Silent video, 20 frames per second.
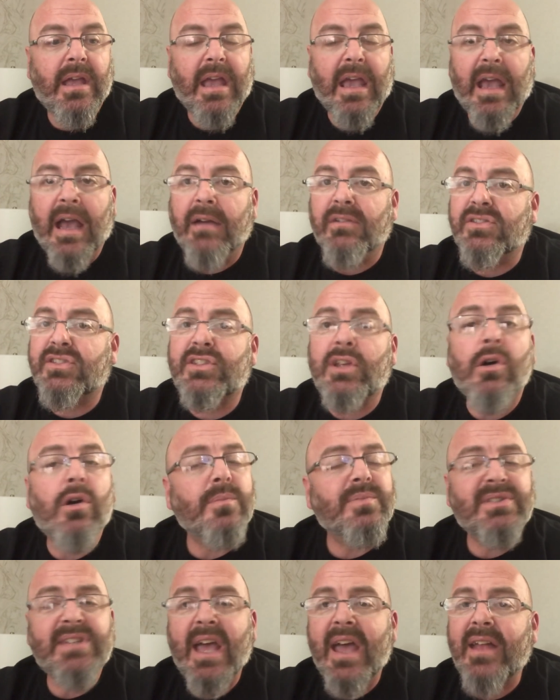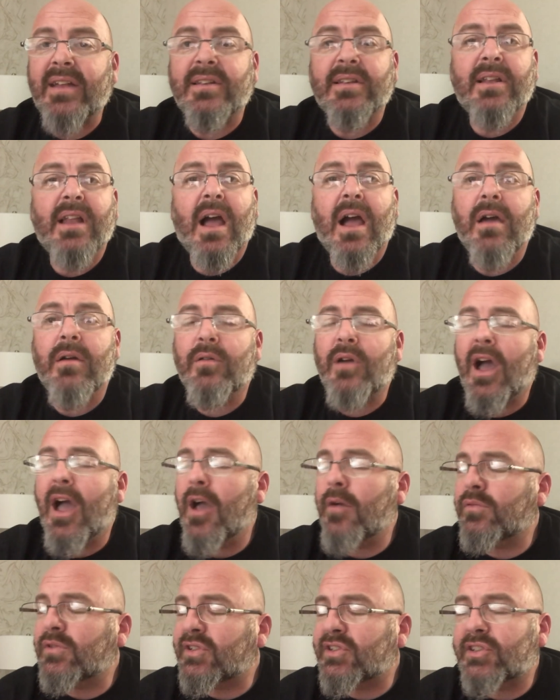I was so upset.
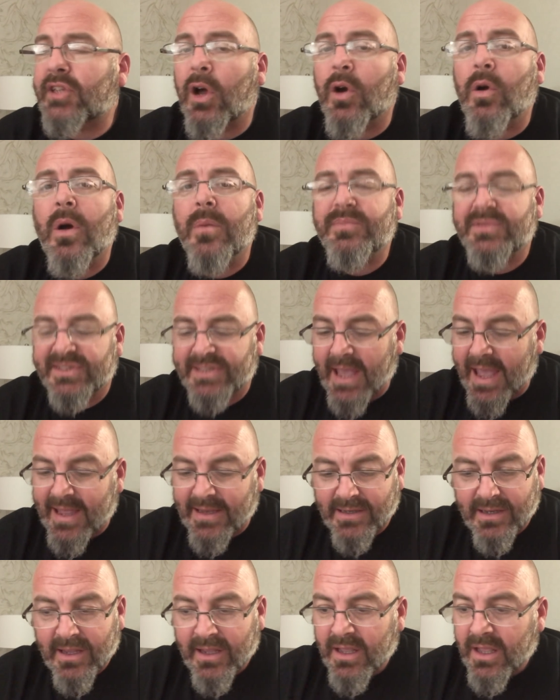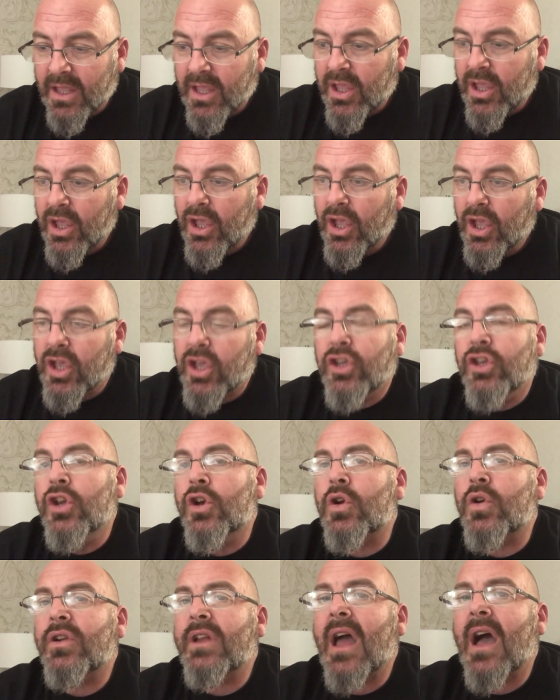I was so upset.
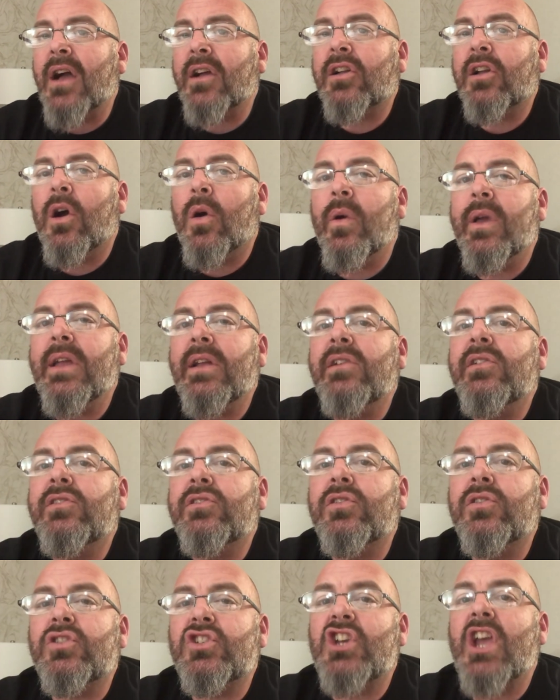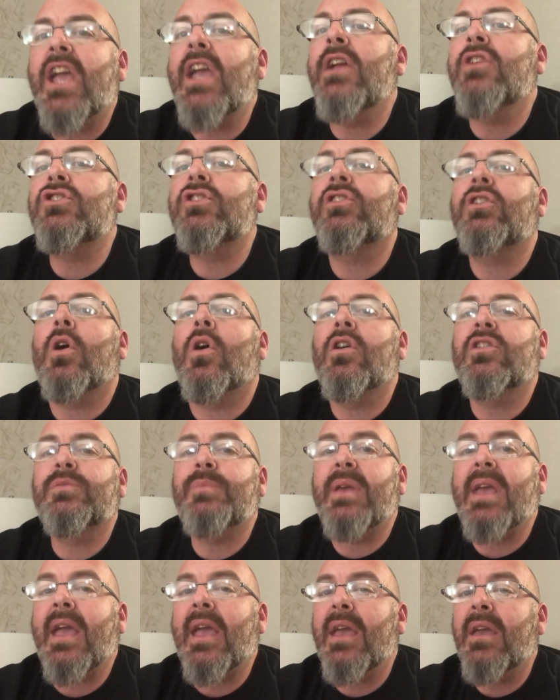You're not going to change a dog's
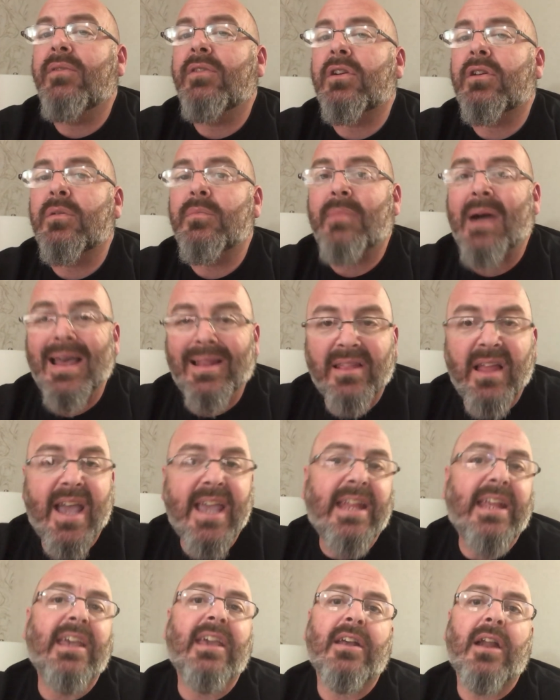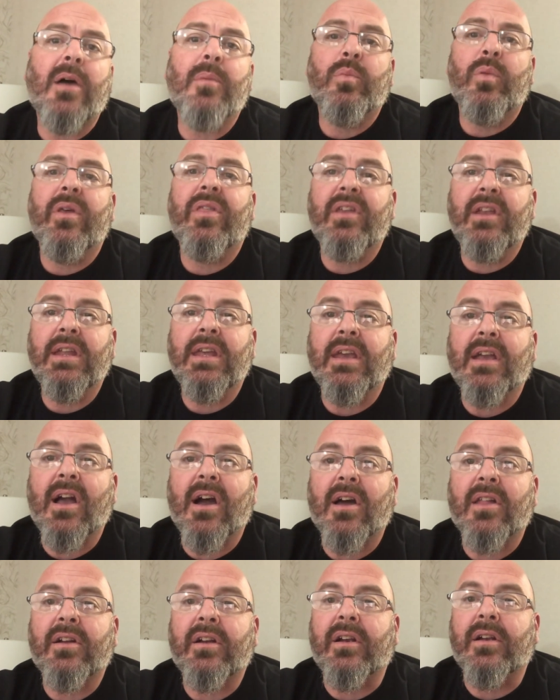behavior by laying it up with an
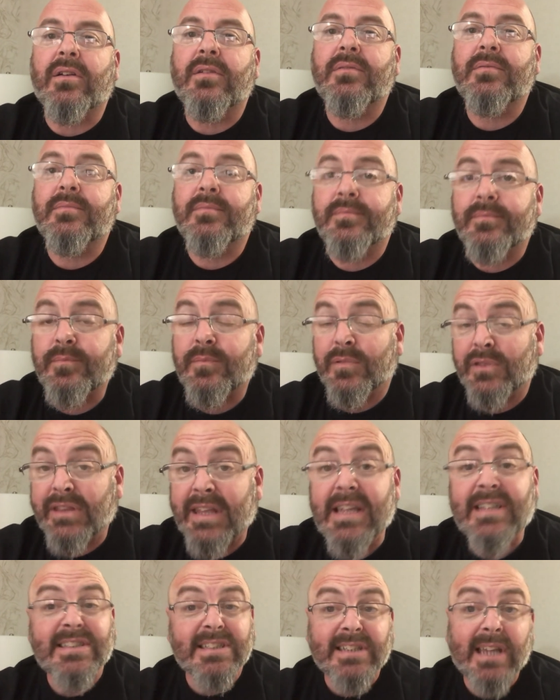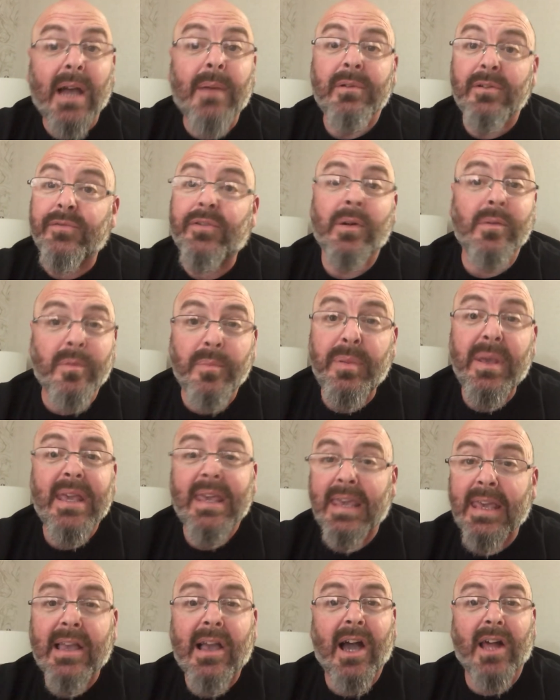e-collar. This is coming from a big
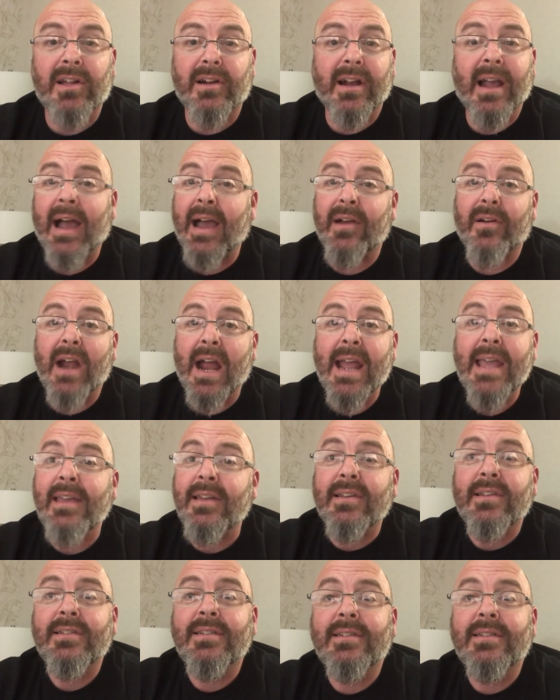e-collar guy, right?